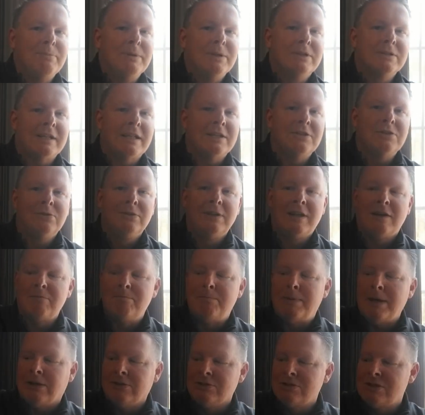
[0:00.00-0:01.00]
because I do love
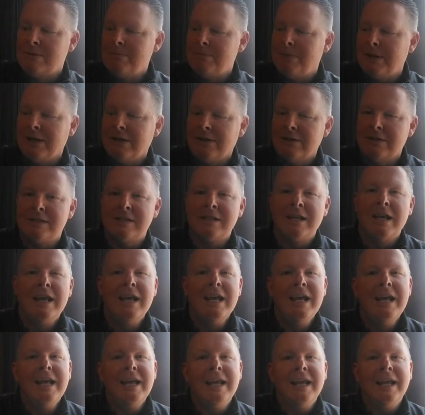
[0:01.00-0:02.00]
Belgian beers.
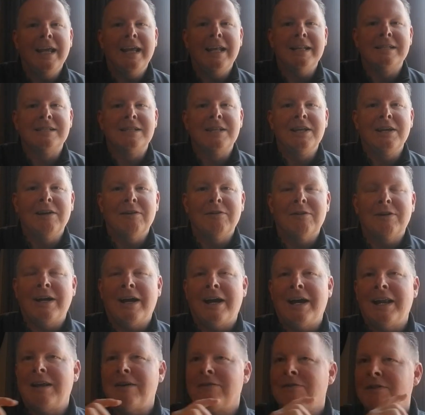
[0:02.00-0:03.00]
It's their
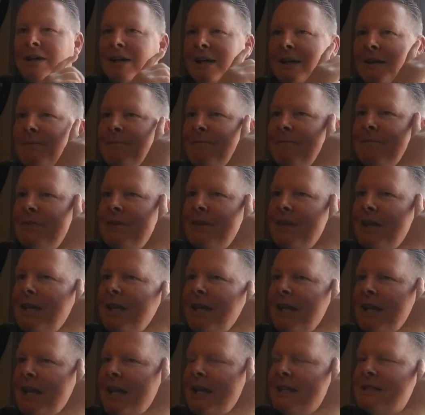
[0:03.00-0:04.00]
kind of a,
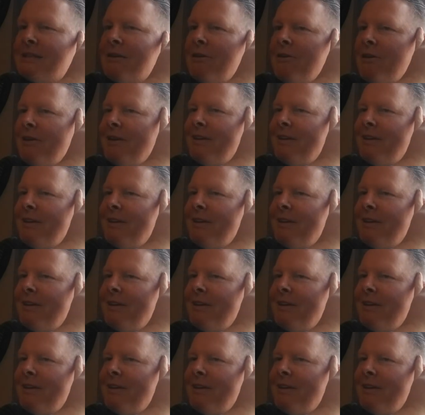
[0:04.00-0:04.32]
it's a,